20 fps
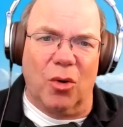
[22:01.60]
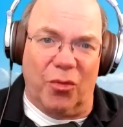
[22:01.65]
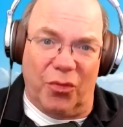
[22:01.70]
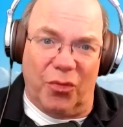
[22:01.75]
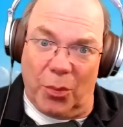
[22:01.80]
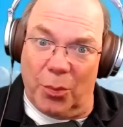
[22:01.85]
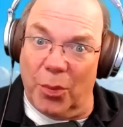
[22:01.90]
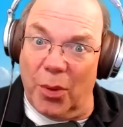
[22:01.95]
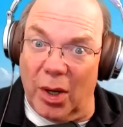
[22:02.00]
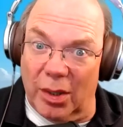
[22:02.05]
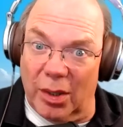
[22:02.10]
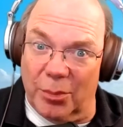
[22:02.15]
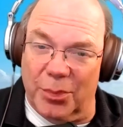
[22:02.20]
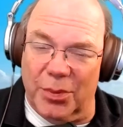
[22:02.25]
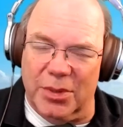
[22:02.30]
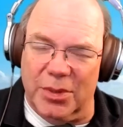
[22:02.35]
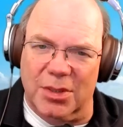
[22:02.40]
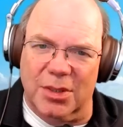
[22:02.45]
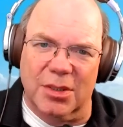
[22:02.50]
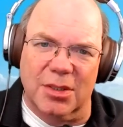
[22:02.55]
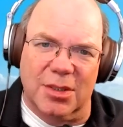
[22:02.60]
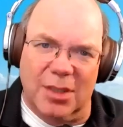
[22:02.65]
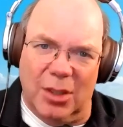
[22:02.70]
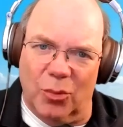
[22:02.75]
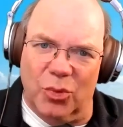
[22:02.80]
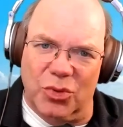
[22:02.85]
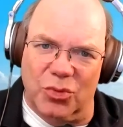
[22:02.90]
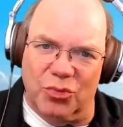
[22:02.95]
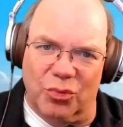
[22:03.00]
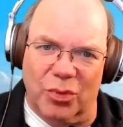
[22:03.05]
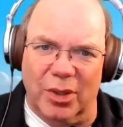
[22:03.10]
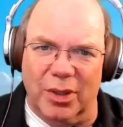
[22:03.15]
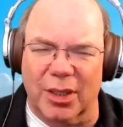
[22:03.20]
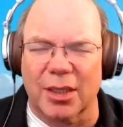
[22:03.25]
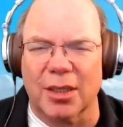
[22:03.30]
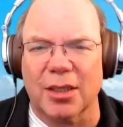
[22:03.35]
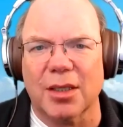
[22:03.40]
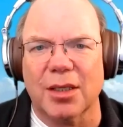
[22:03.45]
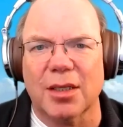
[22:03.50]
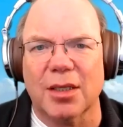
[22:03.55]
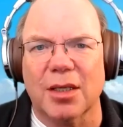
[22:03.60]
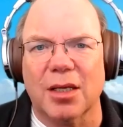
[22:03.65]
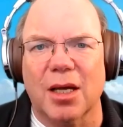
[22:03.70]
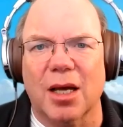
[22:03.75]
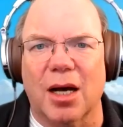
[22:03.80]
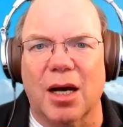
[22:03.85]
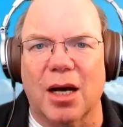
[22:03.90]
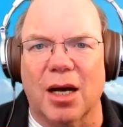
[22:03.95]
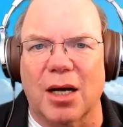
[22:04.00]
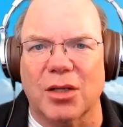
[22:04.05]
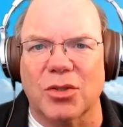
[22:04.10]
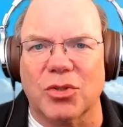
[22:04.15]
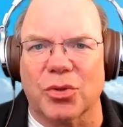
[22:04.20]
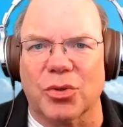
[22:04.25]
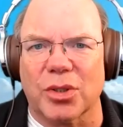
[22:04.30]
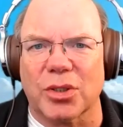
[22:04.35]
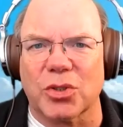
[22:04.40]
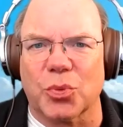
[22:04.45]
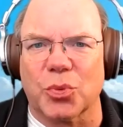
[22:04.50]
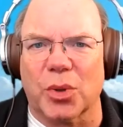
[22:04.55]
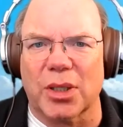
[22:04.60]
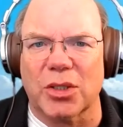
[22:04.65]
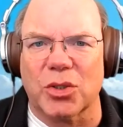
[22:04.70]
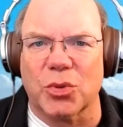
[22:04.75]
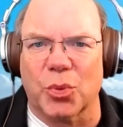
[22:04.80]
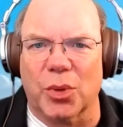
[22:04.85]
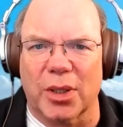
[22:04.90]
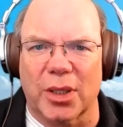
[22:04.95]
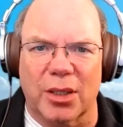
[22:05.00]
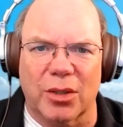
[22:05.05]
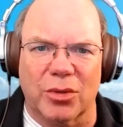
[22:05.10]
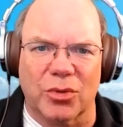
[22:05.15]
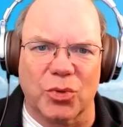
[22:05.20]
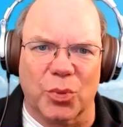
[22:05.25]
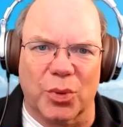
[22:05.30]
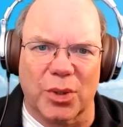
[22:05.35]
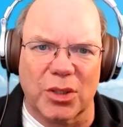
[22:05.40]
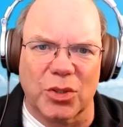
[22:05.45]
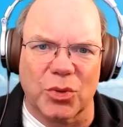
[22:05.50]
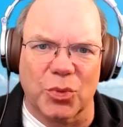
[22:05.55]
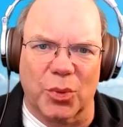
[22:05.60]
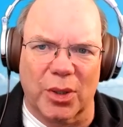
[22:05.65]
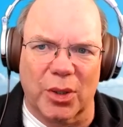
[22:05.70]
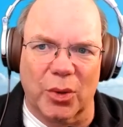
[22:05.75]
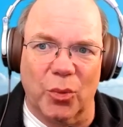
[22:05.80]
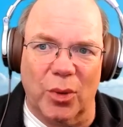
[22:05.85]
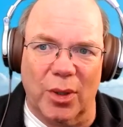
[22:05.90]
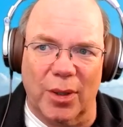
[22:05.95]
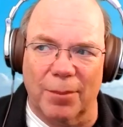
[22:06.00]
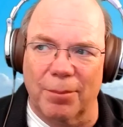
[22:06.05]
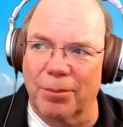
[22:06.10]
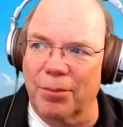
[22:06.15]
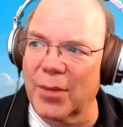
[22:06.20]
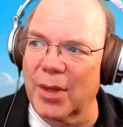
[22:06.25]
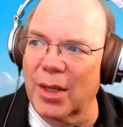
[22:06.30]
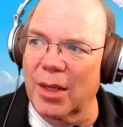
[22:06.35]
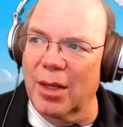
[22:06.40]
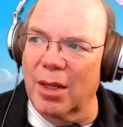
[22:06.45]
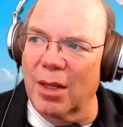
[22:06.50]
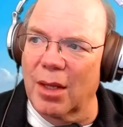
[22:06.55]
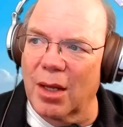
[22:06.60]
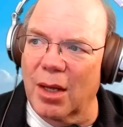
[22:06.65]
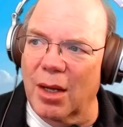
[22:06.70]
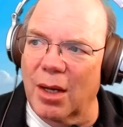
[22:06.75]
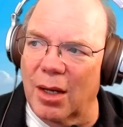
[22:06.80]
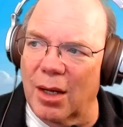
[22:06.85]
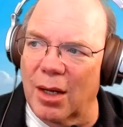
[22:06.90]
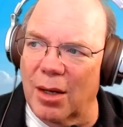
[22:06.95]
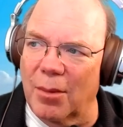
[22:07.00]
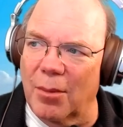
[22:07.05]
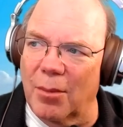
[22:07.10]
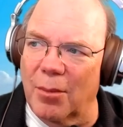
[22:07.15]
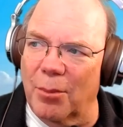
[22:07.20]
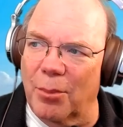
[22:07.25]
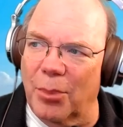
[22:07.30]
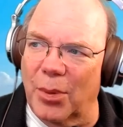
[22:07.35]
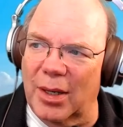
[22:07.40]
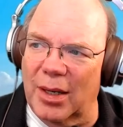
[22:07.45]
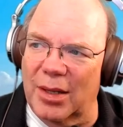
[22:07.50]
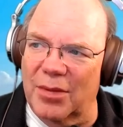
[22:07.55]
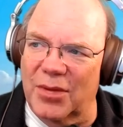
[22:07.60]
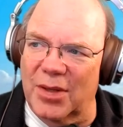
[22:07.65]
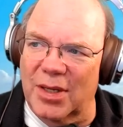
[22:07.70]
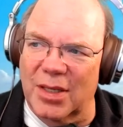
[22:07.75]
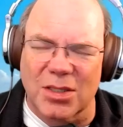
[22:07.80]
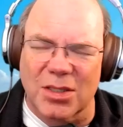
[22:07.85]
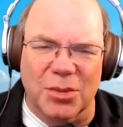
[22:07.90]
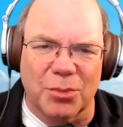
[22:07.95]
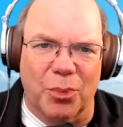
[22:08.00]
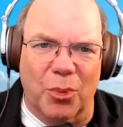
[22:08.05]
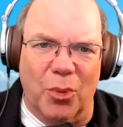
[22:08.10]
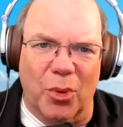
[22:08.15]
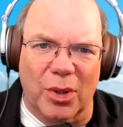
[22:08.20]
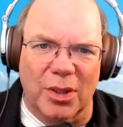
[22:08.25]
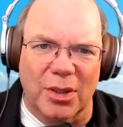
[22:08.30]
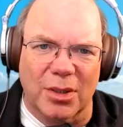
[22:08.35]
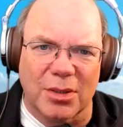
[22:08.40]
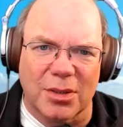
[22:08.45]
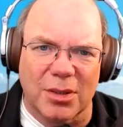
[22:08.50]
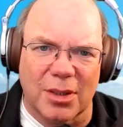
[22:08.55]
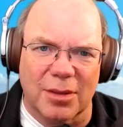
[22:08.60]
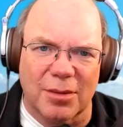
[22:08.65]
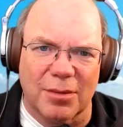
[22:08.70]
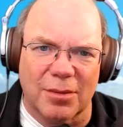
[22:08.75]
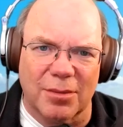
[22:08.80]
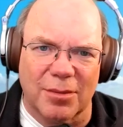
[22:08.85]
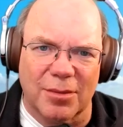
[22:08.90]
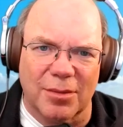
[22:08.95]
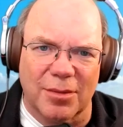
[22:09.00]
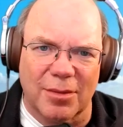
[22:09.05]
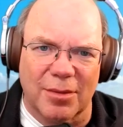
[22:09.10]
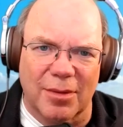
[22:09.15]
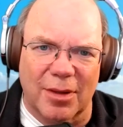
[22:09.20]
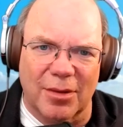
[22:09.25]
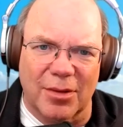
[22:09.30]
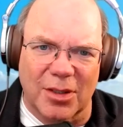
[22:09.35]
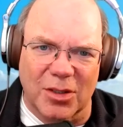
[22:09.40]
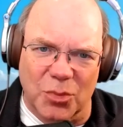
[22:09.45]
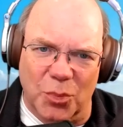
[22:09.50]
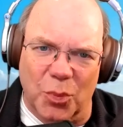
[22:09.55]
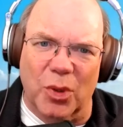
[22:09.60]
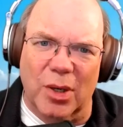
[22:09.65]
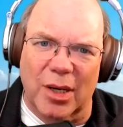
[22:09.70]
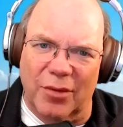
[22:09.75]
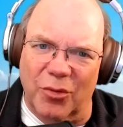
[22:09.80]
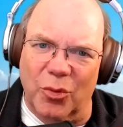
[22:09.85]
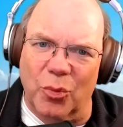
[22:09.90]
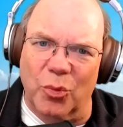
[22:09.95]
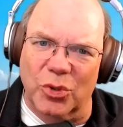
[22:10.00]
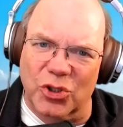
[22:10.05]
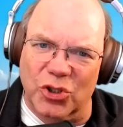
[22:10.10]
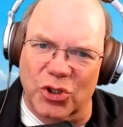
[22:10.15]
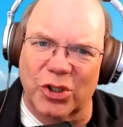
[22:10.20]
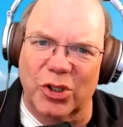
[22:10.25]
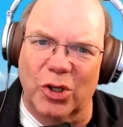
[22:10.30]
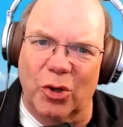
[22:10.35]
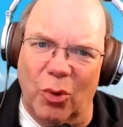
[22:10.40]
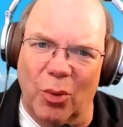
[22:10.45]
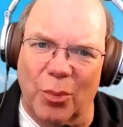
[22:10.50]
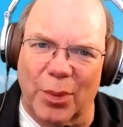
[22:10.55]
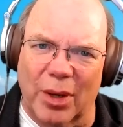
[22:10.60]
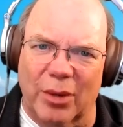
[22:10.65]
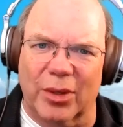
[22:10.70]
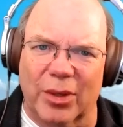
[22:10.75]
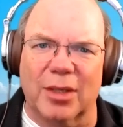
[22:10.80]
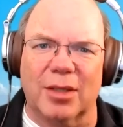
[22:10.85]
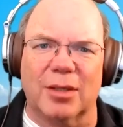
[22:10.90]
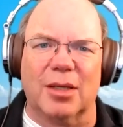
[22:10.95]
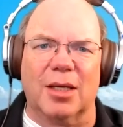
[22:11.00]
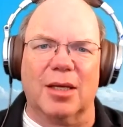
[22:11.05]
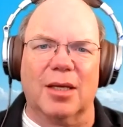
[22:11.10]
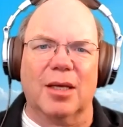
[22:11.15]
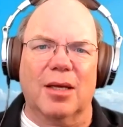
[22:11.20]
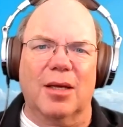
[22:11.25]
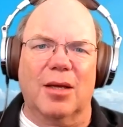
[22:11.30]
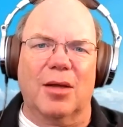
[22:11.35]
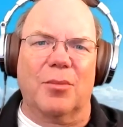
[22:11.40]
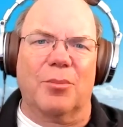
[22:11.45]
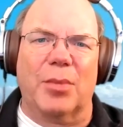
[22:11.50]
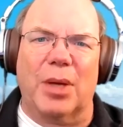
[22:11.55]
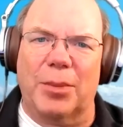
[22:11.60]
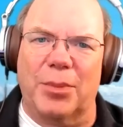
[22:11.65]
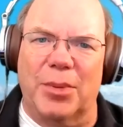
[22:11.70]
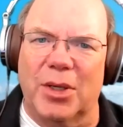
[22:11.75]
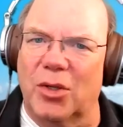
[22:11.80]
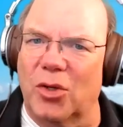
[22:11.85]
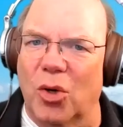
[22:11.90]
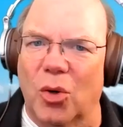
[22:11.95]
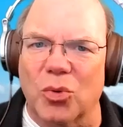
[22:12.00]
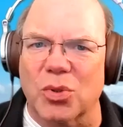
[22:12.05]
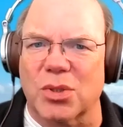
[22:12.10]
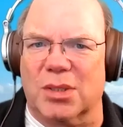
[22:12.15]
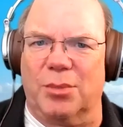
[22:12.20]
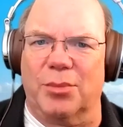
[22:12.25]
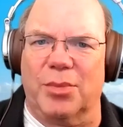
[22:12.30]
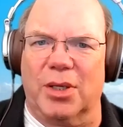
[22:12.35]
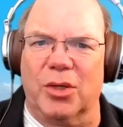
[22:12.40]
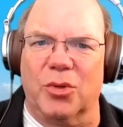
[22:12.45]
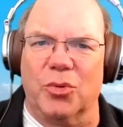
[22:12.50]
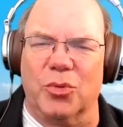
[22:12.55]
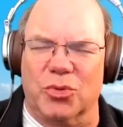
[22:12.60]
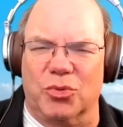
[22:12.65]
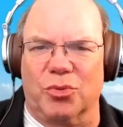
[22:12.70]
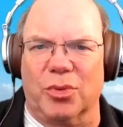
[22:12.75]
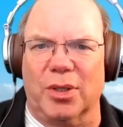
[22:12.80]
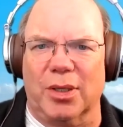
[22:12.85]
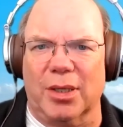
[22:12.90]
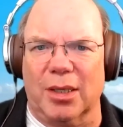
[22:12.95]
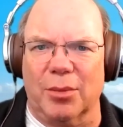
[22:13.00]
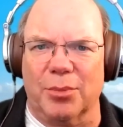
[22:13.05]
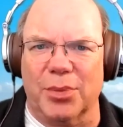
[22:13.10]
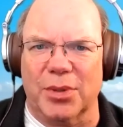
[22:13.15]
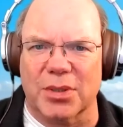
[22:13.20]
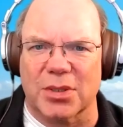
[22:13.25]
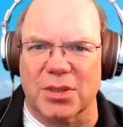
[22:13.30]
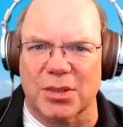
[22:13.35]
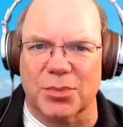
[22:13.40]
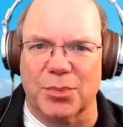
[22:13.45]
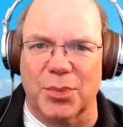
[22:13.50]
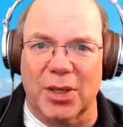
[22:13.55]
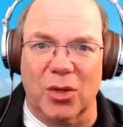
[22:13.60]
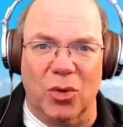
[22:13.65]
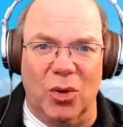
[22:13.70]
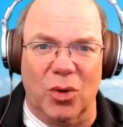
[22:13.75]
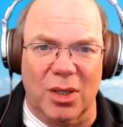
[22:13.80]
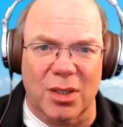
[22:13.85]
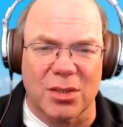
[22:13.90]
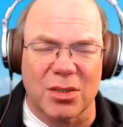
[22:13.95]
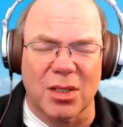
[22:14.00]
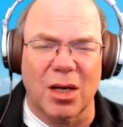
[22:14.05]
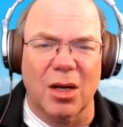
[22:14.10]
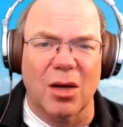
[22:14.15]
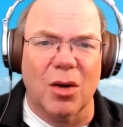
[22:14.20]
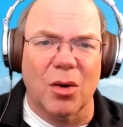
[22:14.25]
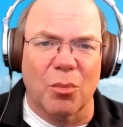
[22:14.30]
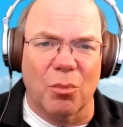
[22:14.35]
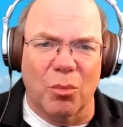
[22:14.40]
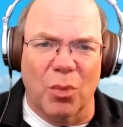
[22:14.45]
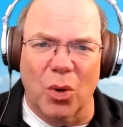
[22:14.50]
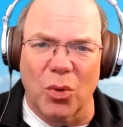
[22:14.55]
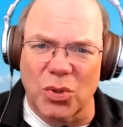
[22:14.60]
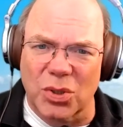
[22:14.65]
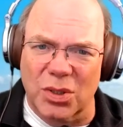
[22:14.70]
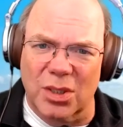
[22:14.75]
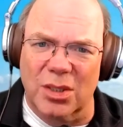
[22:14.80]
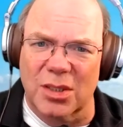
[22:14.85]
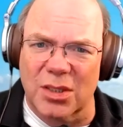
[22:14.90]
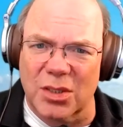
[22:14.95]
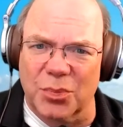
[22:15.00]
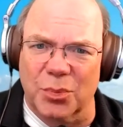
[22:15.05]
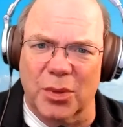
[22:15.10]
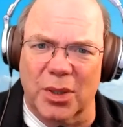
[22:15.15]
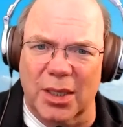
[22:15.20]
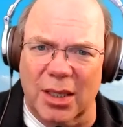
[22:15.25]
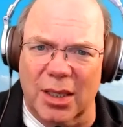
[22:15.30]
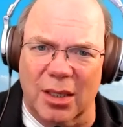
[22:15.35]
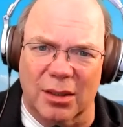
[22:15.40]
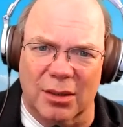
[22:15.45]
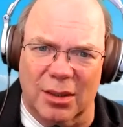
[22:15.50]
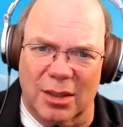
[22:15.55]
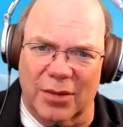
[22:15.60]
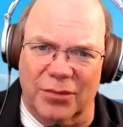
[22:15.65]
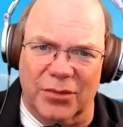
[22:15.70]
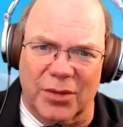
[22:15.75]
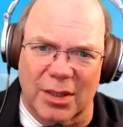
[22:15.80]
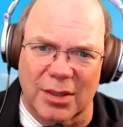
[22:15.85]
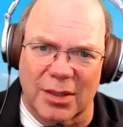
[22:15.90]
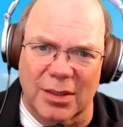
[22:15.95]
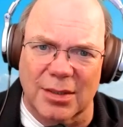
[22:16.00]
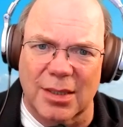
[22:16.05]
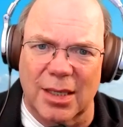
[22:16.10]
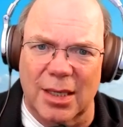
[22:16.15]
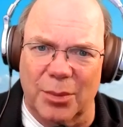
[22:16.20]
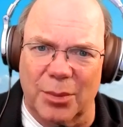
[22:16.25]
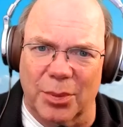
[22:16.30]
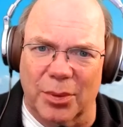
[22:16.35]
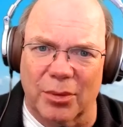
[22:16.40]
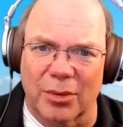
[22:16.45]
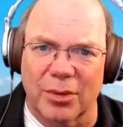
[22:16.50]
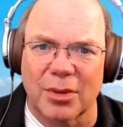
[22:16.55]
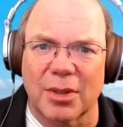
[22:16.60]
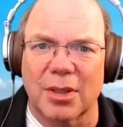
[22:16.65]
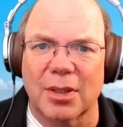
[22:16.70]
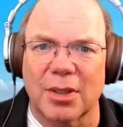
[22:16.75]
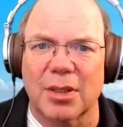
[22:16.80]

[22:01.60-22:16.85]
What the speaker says: or if you bought a business that was running during 2020, 2021. But I think it's important everyone should know about it. Like, maybe somebody who was running a business, because most of this money got left on the table.